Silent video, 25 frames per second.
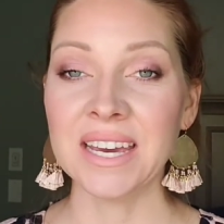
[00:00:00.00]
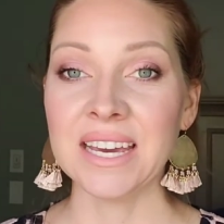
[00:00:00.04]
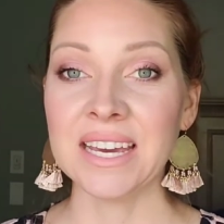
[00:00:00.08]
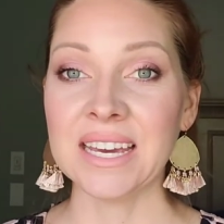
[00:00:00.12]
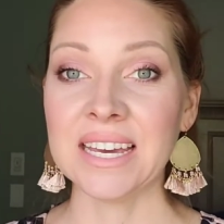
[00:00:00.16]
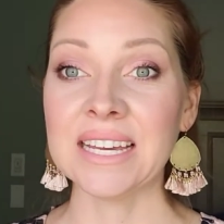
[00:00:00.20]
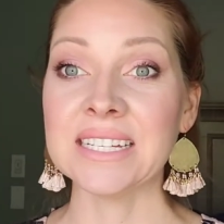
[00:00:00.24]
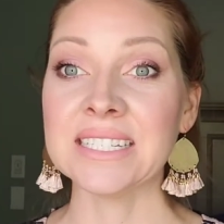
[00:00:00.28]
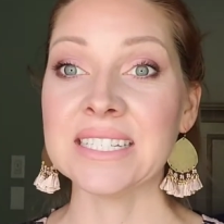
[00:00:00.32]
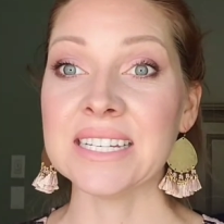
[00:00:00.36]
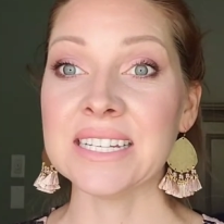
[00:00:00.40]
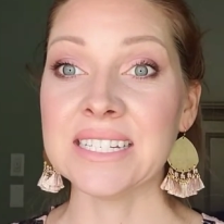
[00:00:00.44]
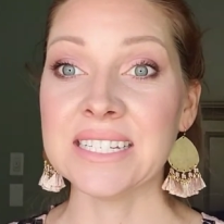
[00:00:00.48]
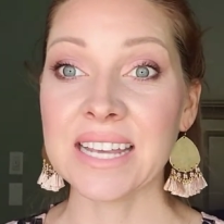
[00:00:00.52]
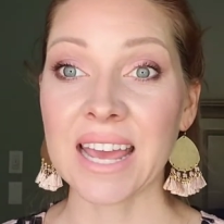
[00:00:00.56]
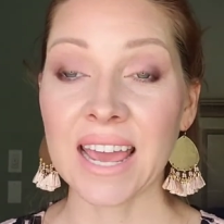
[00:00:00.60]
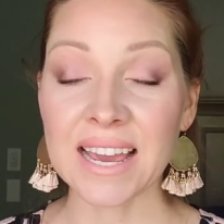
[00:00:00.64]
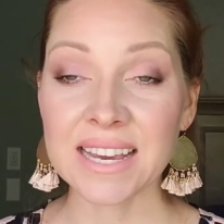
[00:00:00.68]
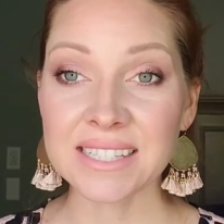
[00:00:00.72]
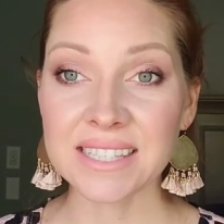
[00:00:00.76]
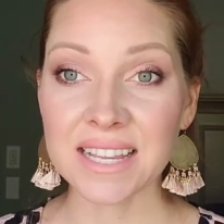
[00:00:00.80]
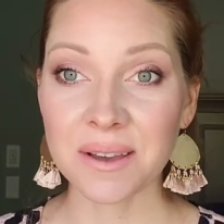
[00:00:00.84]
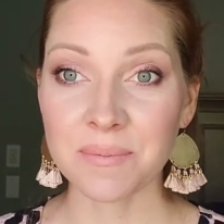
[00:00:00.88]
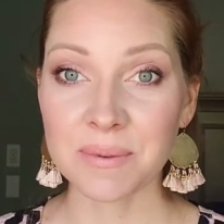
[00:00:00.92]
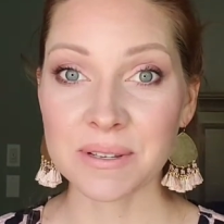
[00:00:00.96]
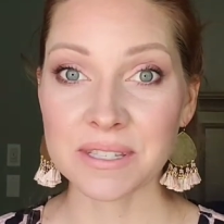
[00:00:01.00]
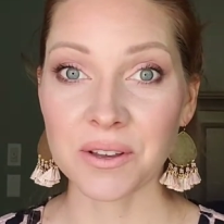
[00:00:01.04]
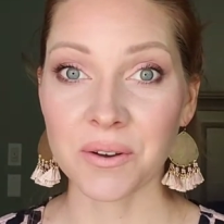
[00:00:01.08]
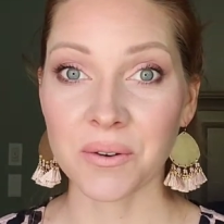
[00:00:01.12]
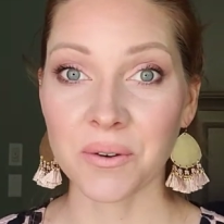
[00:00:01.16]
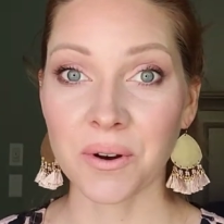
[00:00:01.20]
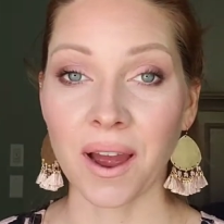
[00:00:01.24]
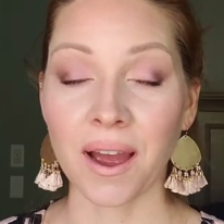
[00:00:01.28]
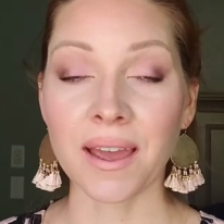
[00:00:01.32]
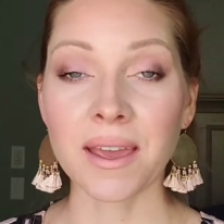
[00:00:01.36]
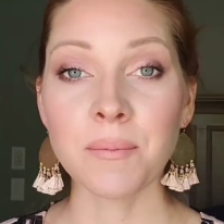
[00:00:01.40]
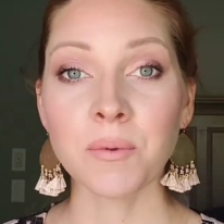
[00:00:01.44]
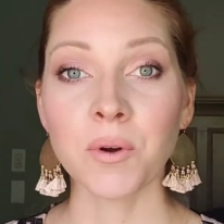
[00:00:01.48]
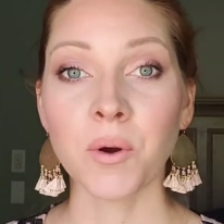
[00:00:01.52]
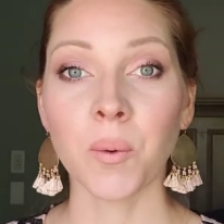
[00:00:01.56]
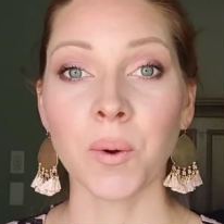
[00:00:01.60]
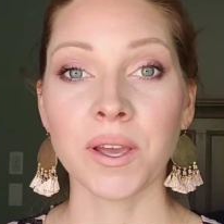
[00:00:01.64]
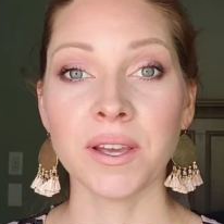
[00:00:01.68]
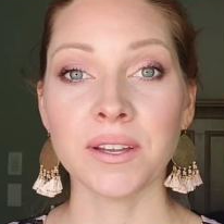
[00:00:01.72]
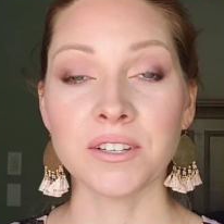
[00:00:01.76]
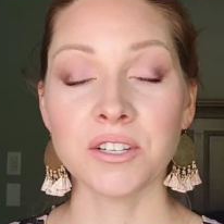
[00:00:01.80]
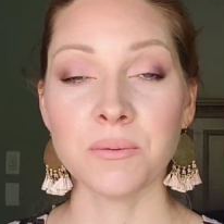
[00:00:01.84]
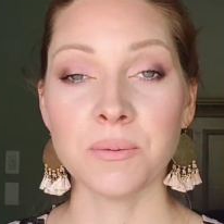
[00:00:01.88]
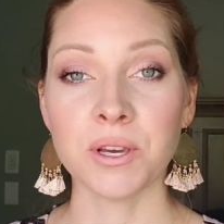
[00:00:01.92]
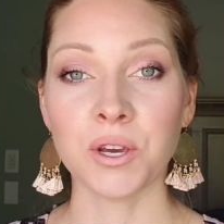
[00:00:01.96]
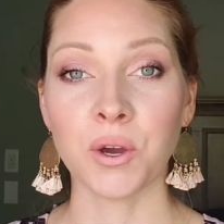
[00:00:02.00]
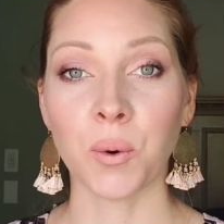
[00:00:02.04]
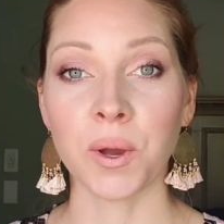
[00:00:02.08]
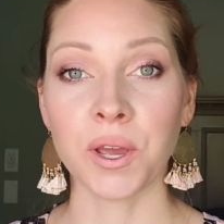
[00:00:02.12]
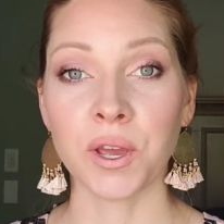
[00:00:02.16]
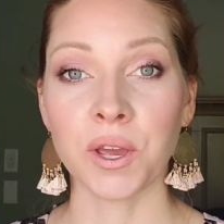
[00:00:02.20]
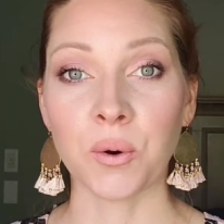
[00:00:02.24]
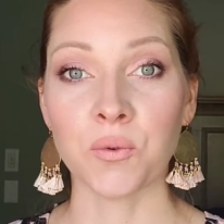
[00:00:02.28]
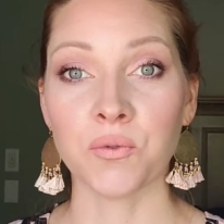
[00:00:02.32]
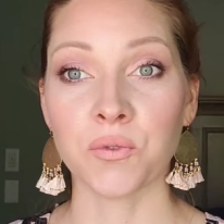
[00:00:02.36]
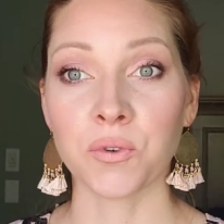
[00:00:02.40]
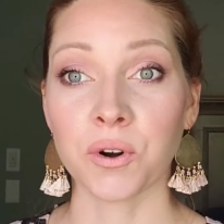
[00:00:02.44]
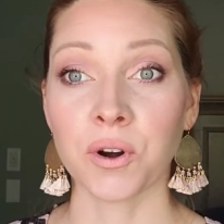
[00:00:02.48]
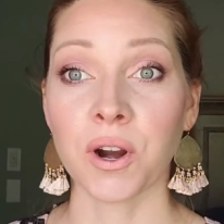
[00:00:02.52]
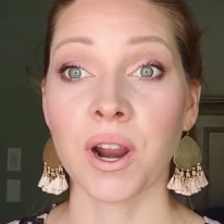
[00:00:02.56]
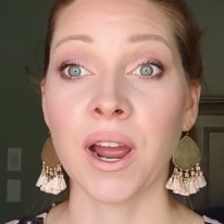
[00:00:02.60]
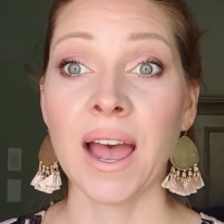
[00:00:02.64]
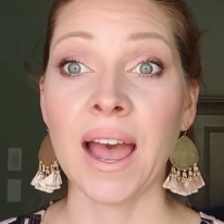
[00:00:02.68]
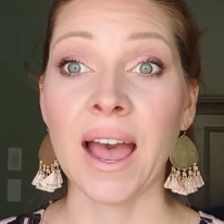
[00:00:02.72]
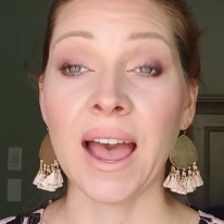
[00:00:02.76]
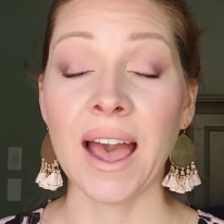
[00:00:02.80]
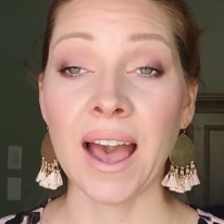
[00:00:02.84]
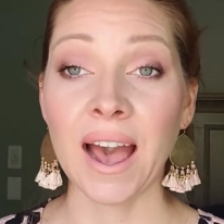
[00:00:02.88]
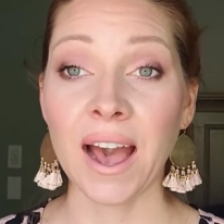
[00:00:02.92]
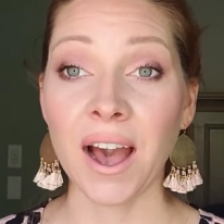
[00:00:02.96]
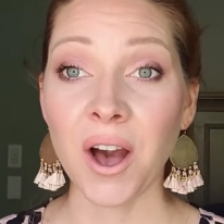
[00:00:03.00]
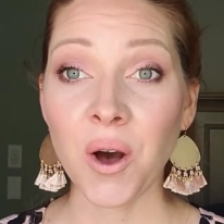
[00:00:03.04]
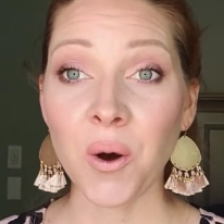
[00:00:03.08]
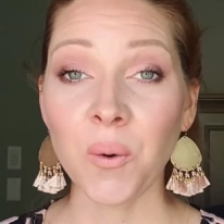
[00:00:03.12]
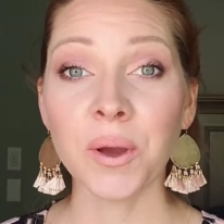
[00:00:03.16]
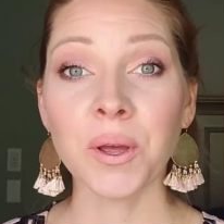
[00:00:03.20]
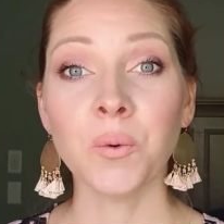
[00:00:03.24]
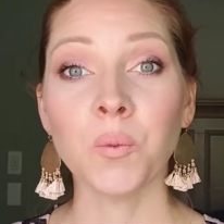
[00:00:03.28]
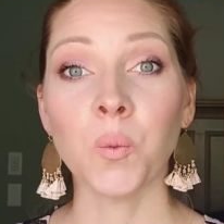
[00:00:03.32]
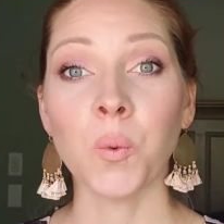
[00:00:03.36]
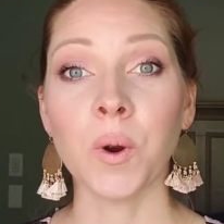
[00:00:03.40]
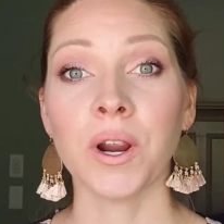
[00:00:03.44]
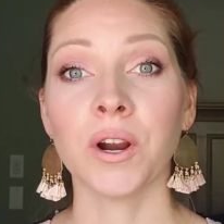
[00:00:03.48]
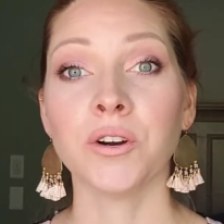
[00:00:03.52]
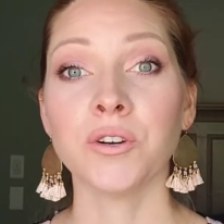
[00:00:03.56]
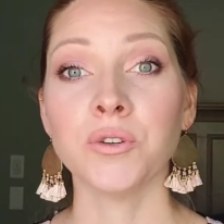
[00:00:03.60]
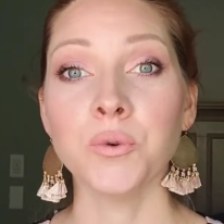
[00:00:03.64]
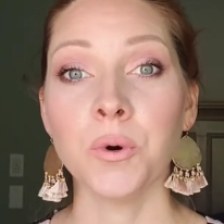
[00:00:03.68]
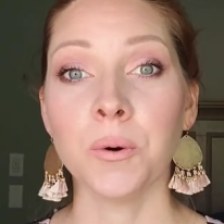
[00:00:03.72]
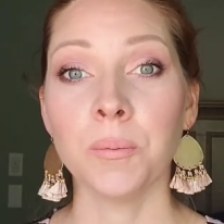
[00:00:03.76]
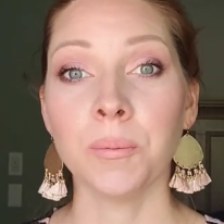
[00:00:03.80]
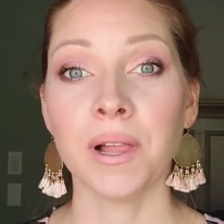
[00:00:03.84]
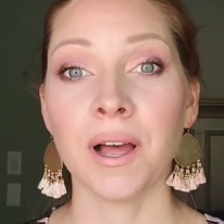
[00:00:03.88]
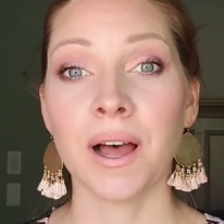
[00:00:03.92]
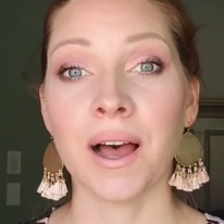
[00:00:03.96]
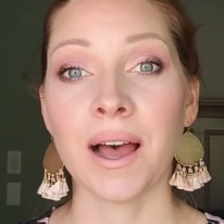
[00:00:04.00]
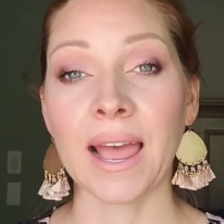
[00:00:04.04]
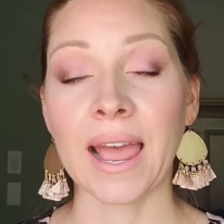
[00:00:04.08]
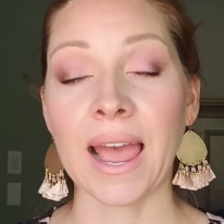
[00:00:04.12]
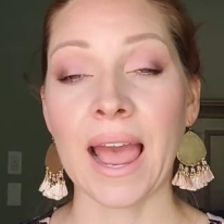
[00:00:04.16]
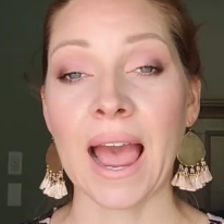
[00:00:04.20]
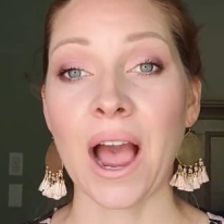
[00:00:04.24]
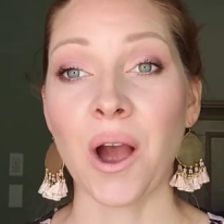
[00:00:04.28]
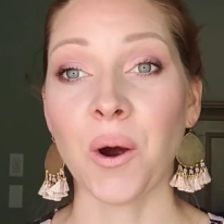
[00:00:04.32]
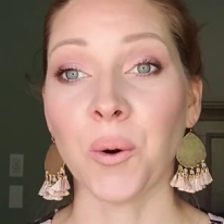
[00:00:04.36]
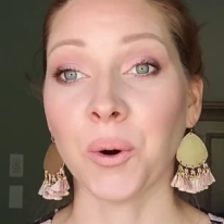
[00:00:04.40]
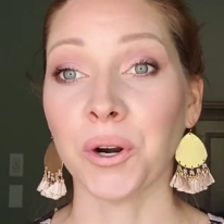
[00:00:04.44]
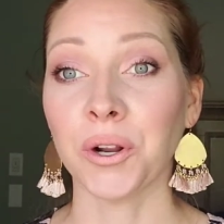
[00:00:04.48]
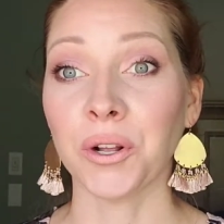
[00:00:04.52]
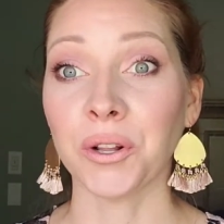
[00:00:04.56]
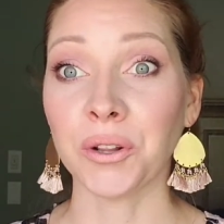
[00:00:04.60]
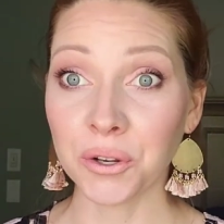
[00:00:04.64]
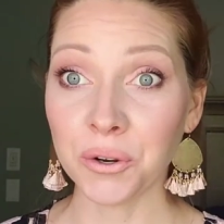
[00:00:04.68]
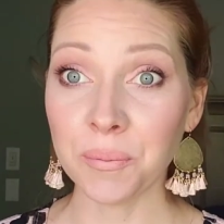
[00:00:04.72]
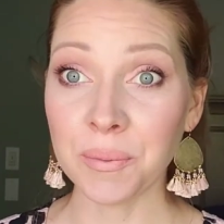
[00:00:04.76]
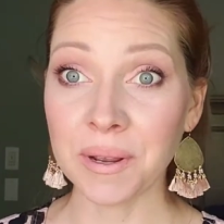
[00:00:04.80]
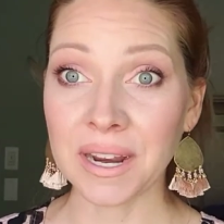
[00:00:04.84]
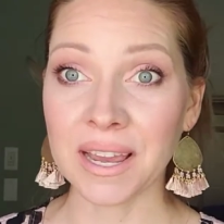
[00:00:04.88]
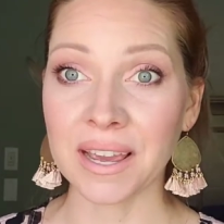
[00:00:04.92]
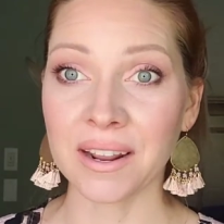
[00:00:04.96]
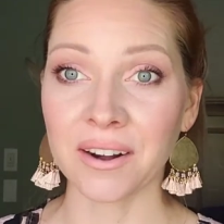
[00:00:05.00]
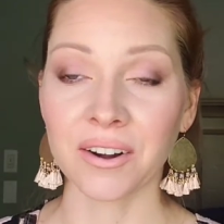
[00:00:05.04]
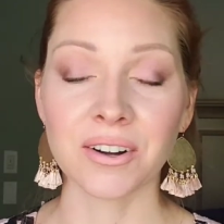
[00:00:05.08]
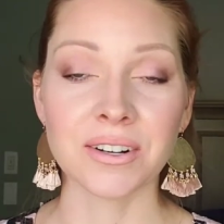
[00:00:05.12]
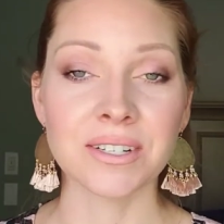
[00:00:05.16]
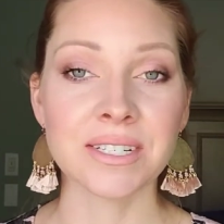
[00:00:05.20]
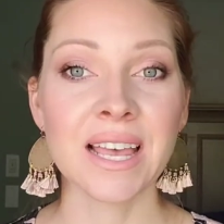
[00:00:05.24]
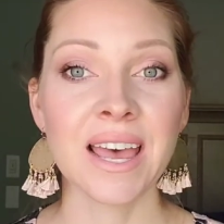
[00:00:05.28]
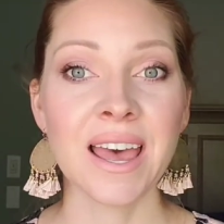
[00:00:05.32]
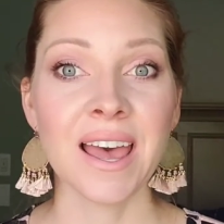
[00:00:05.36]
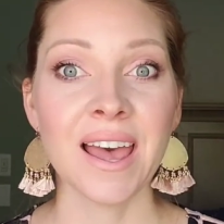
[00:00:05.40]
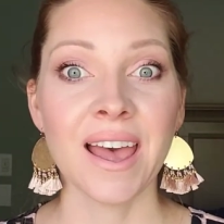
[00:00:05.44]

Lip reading: In today's episode, I am going to be going over how and where to apply our illuminators,